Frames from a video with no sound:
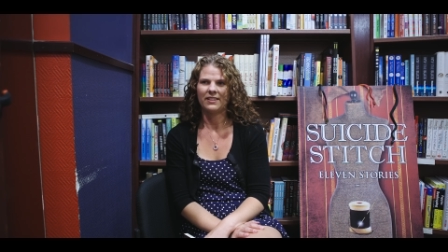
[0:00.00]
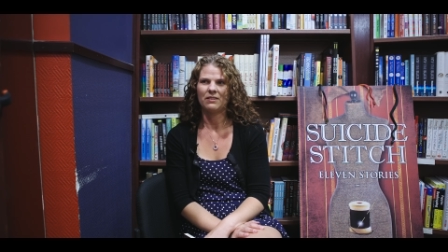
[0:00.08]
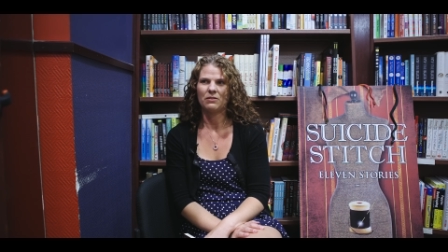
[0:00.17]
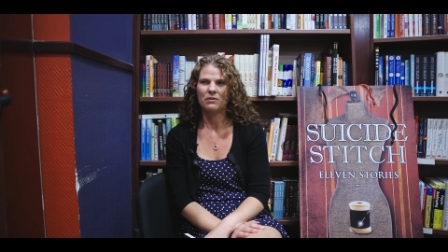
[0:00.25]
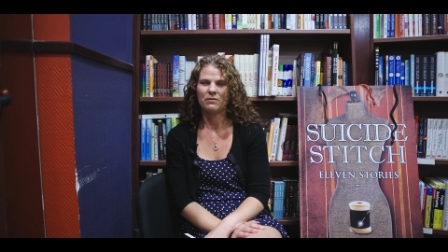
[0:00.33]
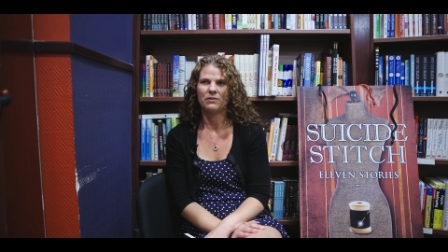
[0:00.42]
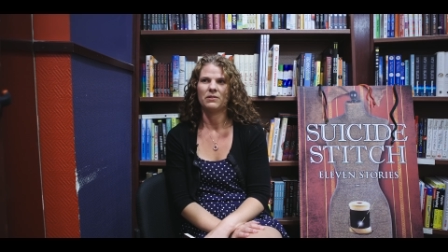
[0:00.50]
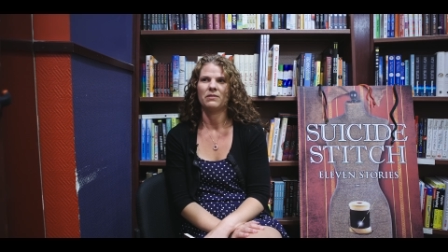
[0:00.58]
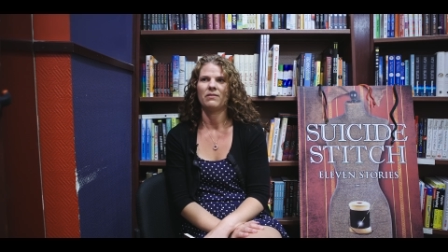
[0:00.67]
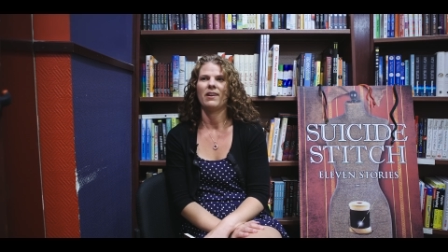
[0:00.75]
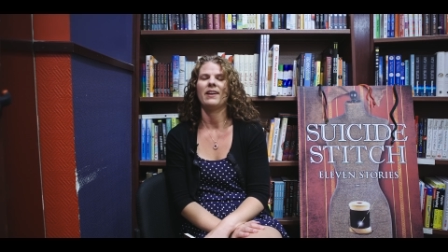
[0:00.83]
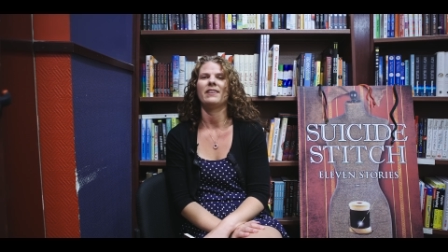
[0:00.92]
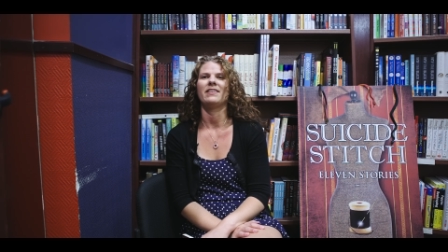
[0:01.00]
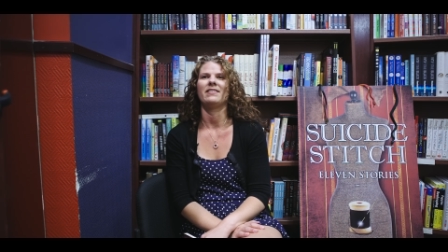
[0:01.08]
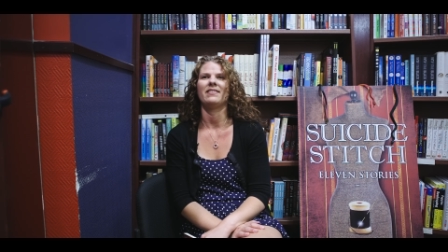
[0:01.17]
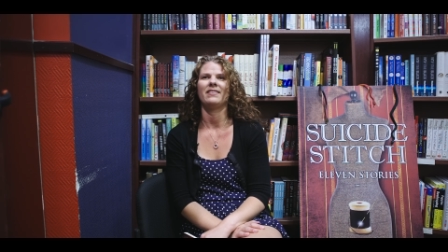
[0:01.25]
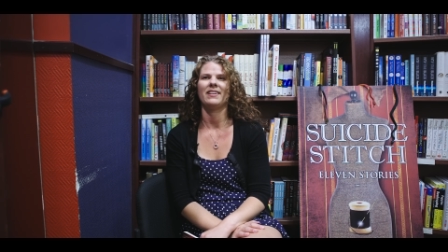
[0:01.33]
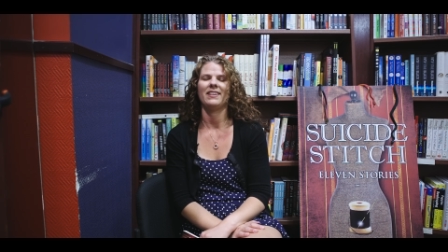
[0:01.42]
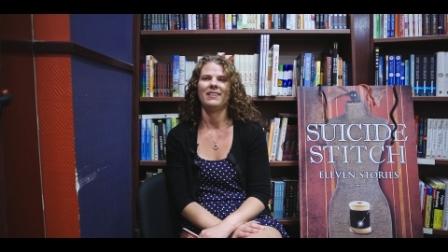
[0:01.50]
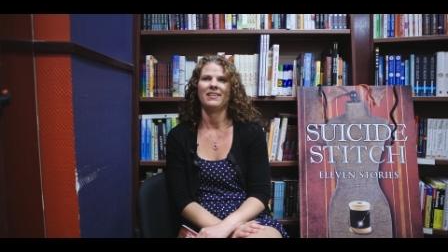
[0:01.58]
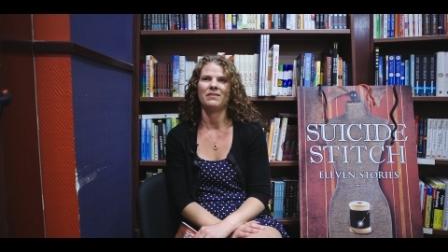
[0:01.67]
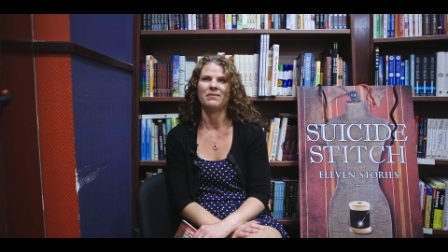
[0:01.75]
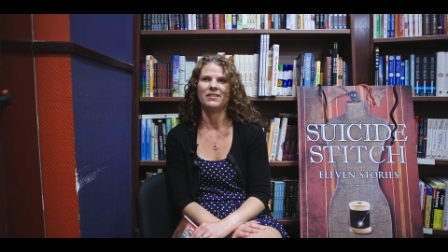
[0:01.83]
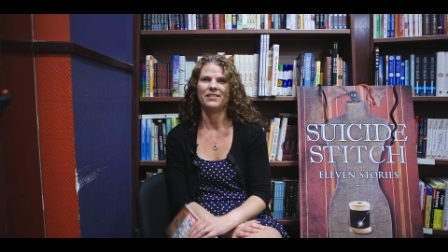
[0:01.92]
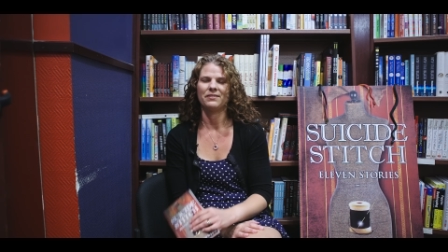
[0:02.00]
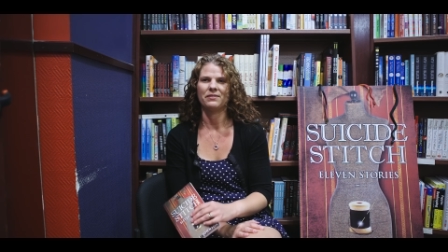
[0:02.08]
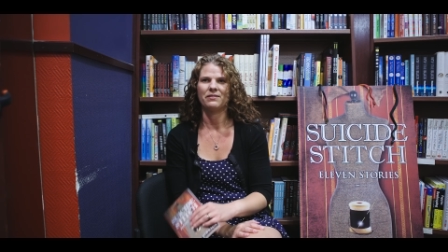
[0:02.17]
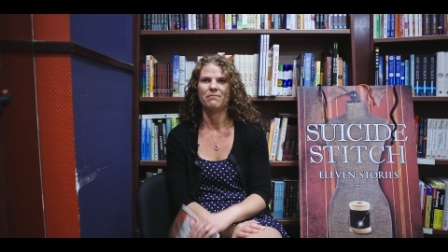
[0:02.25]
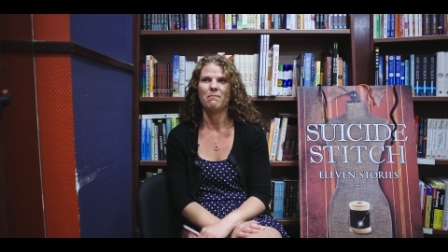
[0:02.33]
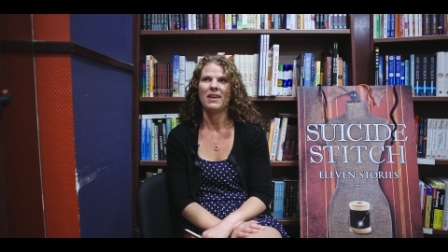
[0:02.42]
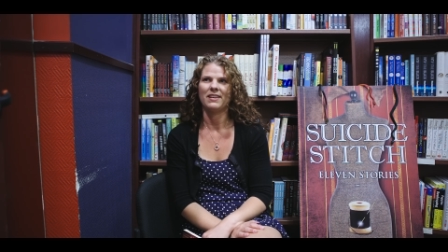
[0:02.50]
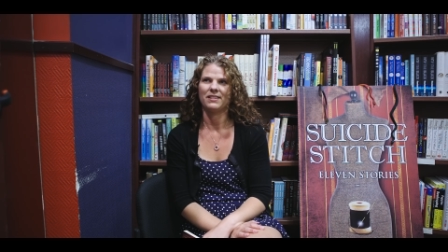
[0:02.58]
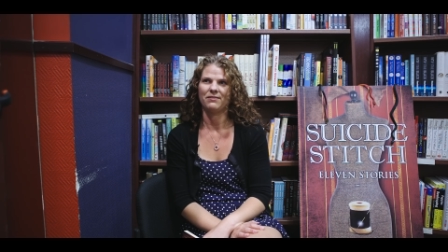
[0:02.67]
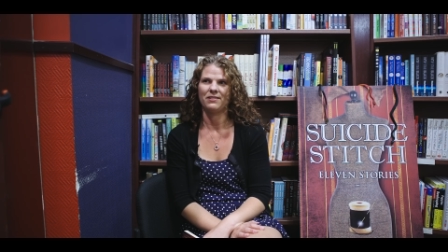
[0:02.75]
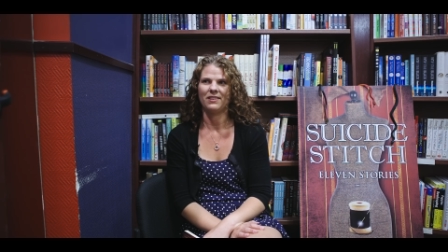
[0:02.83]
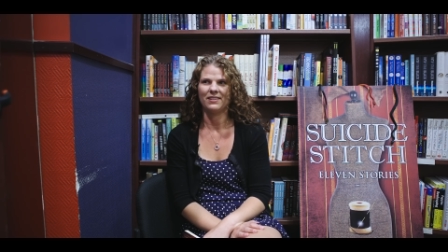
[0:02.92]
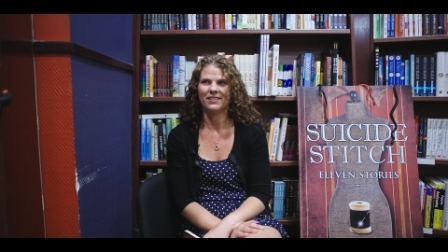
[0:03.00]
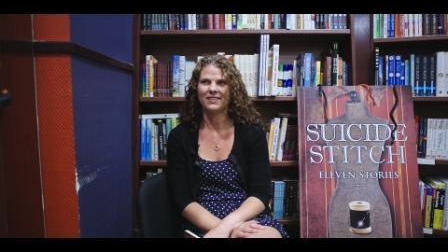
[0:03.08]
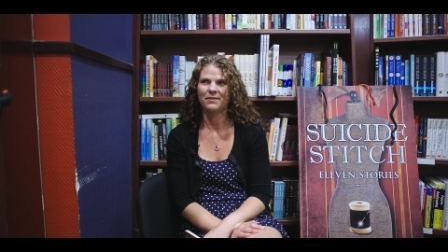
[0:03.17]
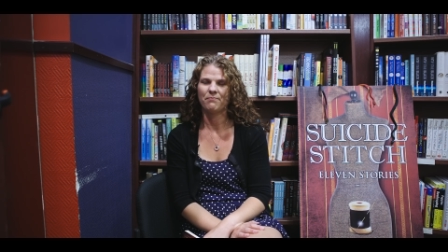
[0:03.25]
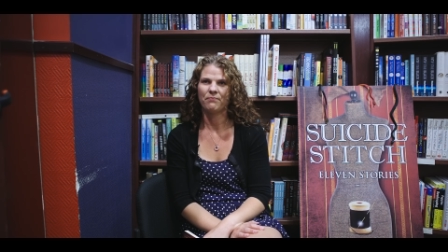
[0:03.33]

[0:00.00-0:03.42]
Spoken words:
go for a run, and it sort of makes for this